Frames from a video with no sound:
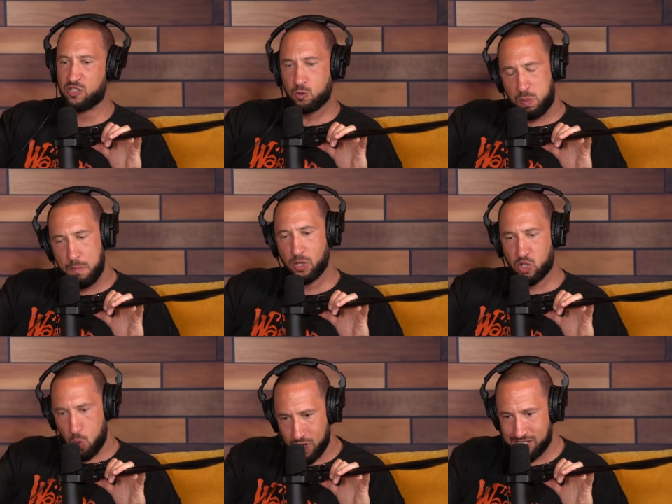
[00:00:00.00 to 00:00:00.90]
Those people
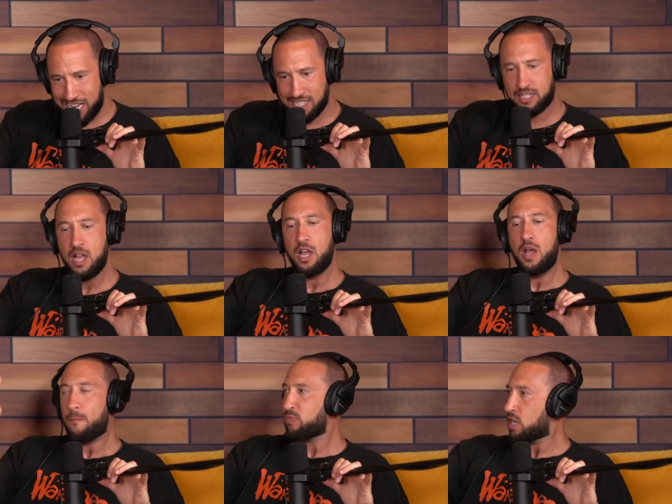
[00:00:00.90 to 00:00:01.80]
do exist. My
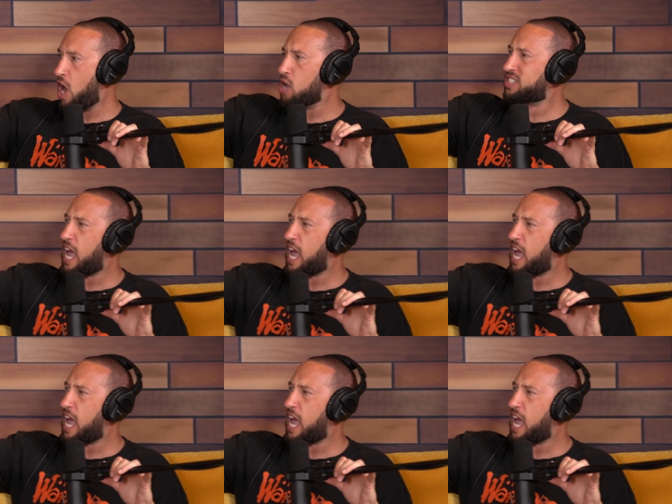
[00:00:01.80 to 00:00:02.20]
friend, Fuck them. No, now.